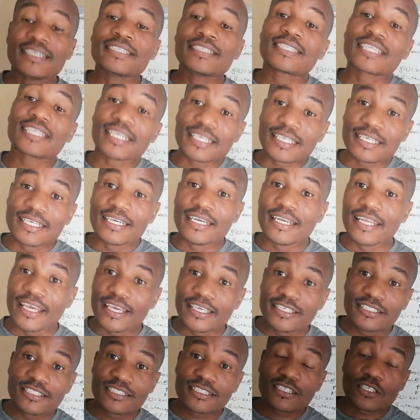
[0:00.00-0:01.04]
it
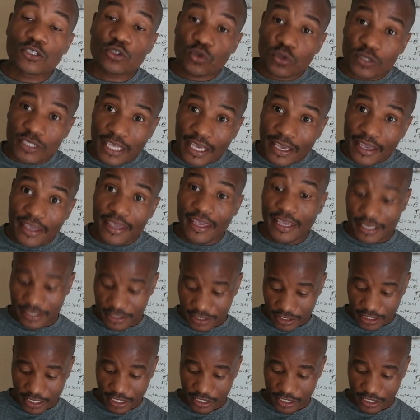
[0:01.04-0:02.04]
relates to the x